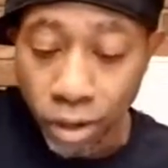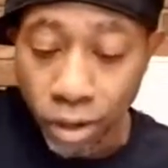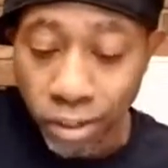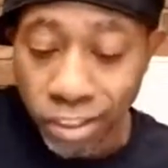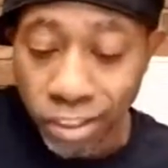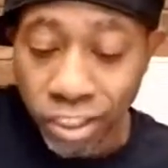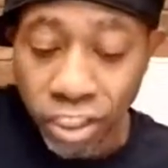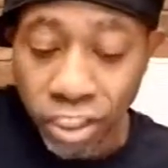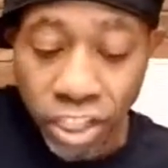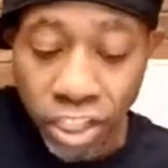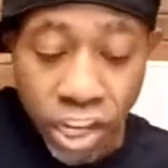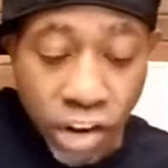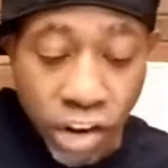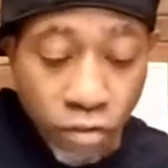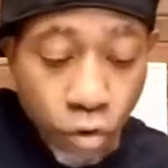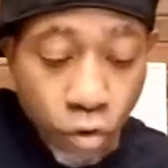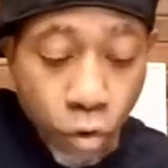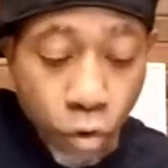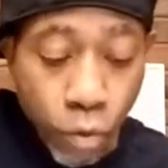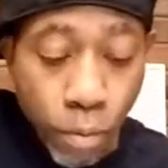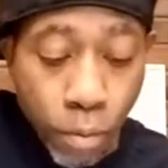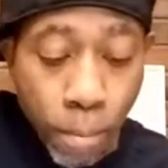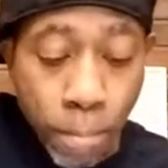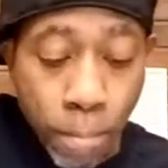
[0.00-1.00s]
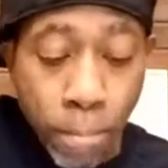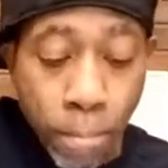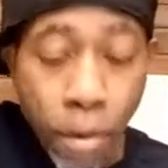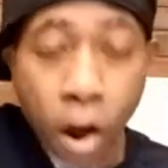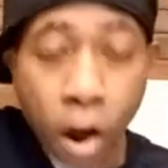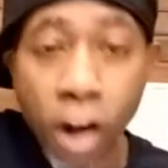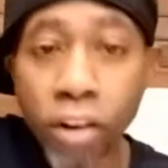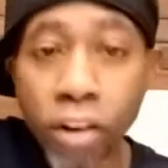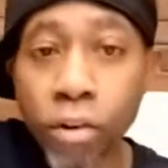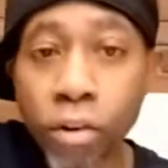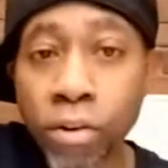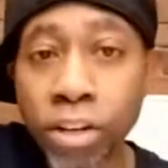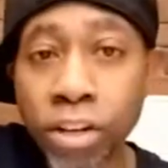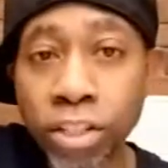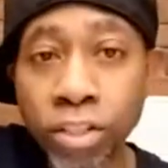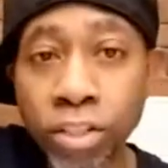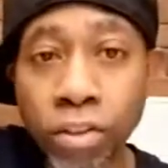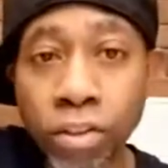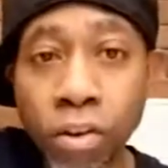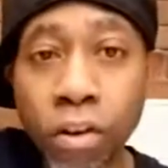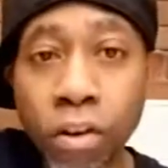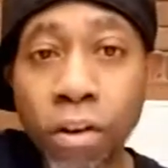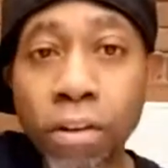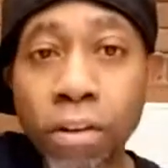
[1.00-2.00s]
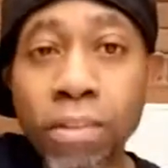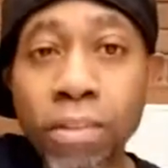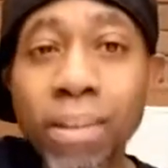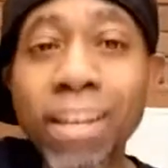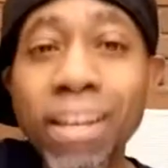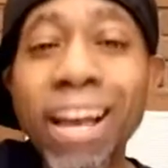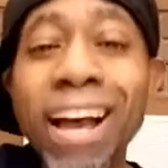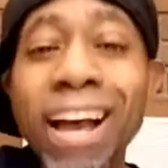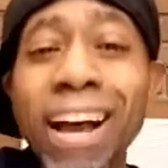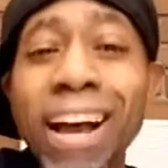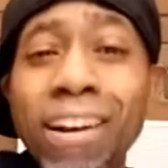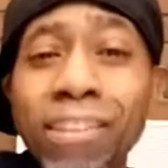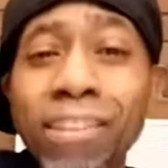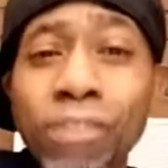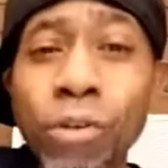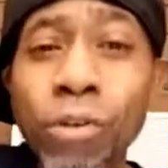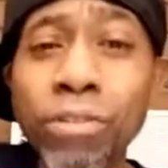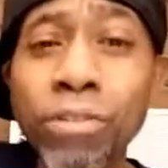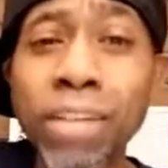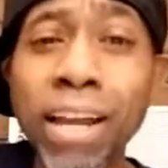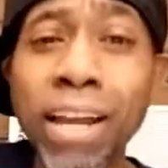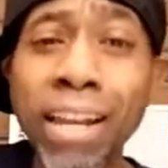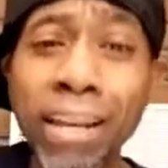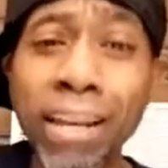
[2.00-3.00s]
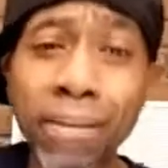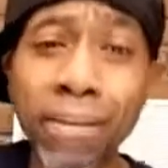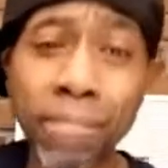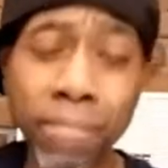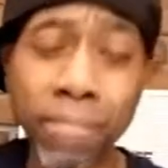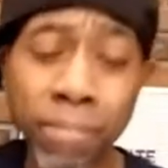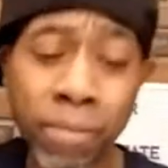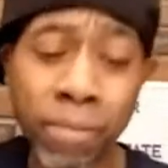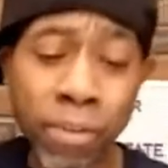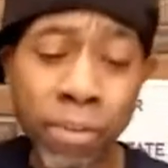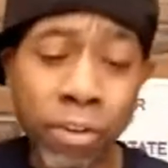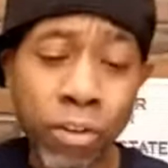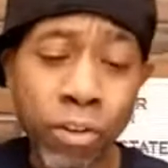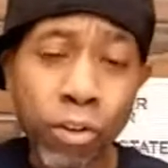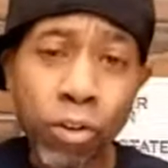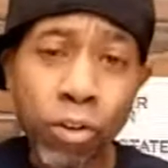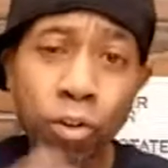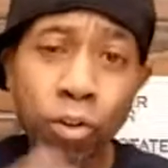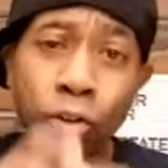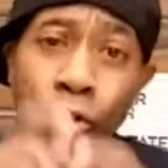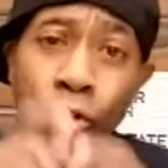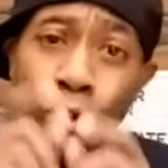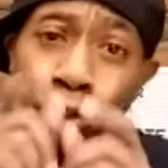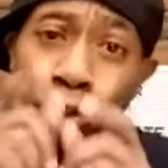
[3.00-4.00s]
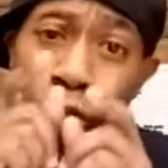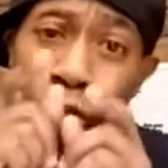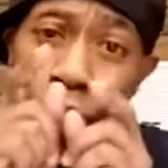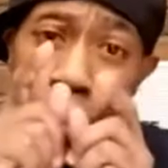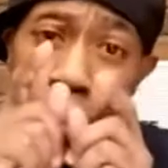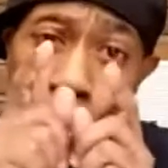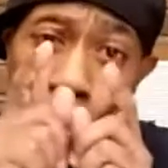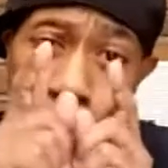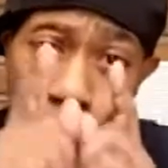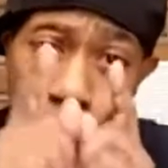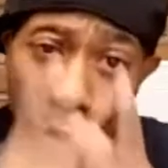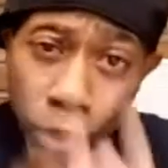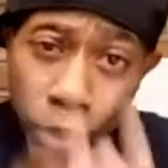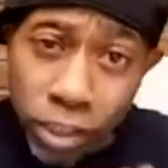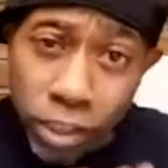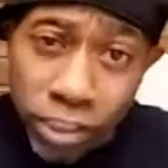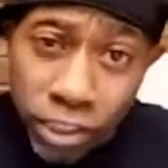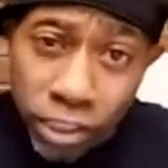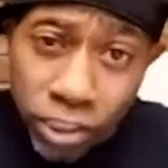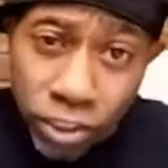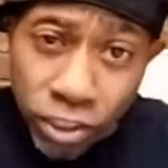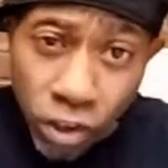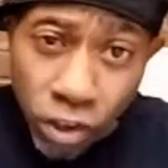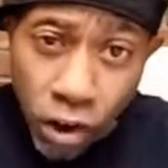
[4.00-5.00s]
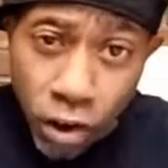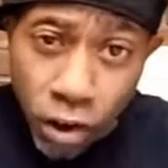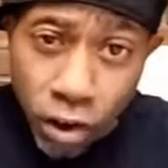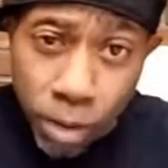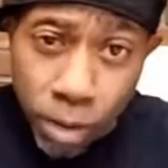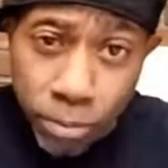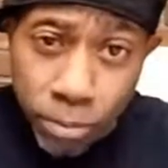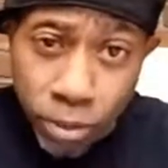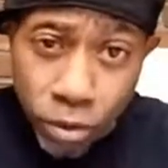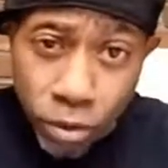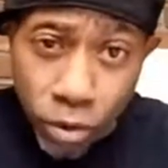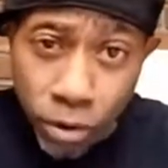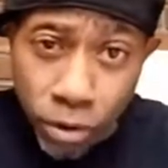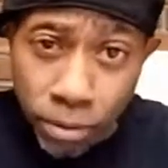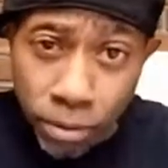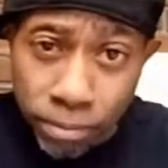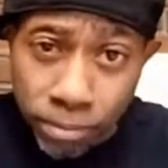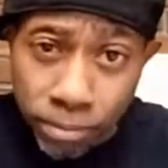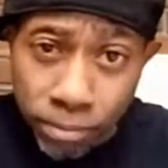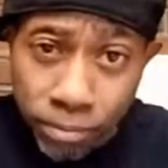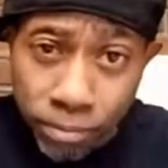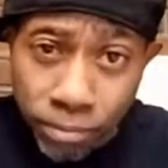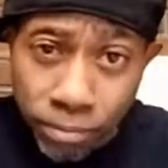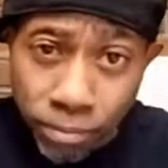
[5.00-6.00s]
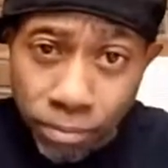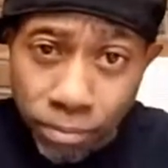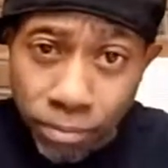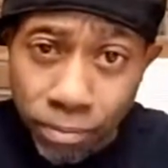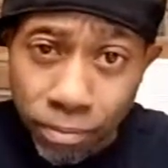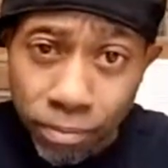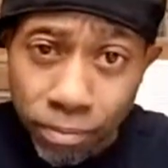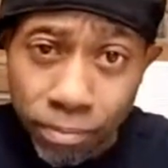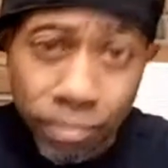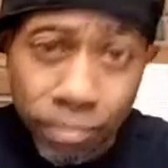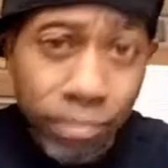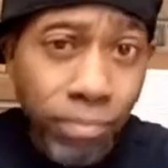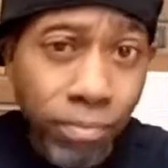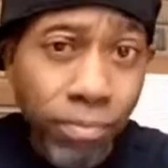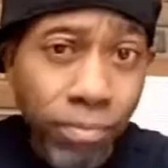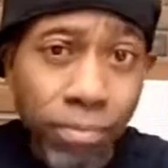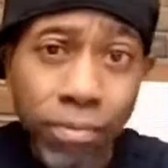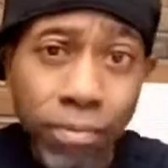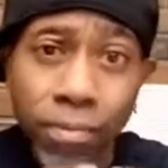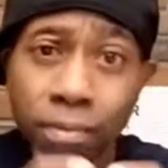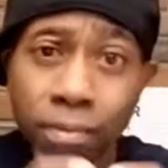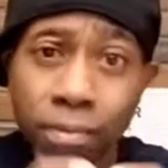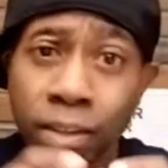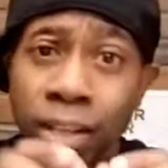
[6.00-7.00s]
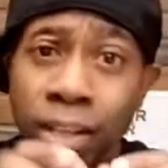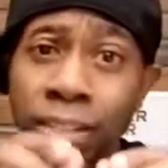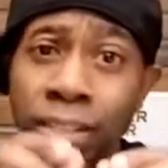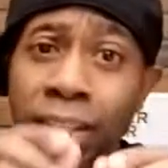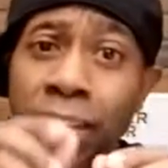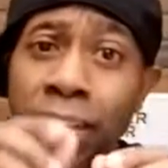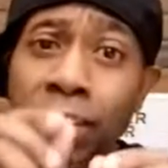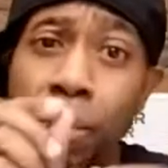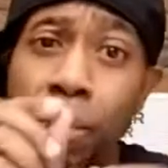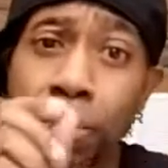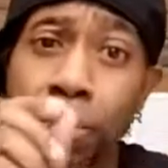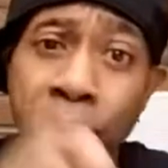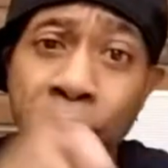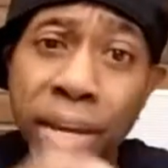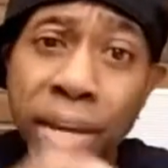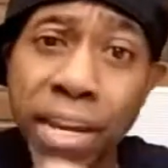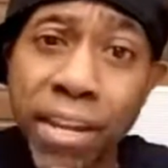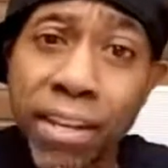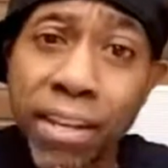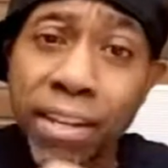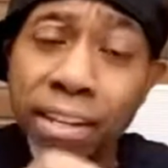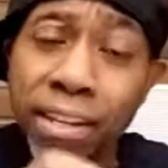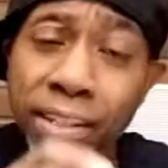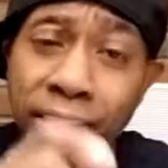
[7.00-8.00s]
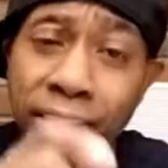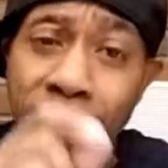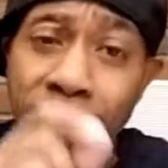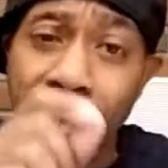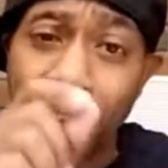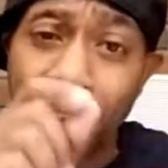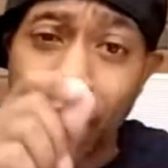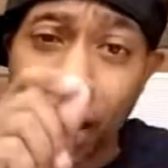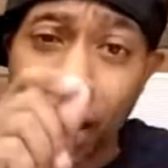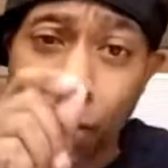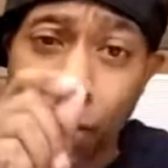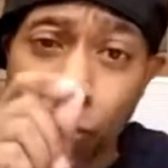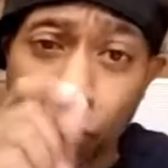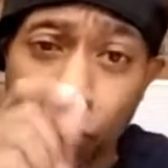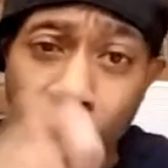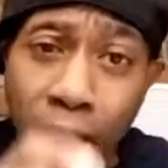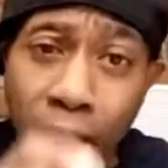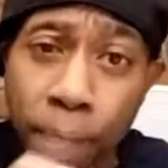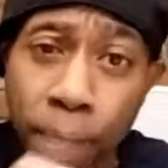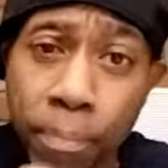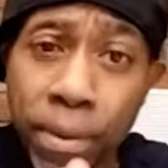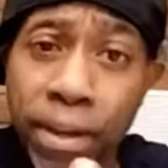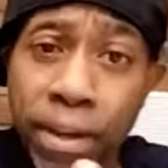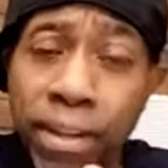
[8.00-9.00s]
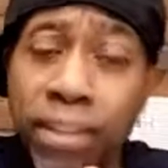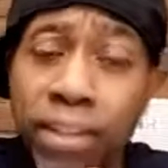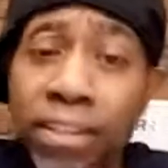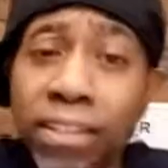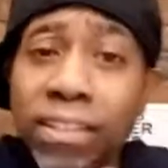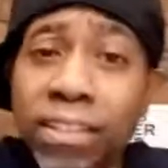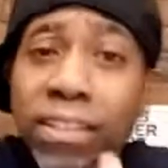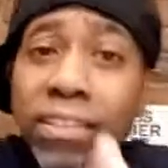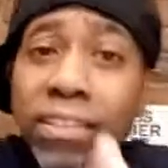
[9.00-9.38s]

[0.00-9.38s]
0 mark on this song. I wrote that like soon as the song comes on. It's like the beat and him rapping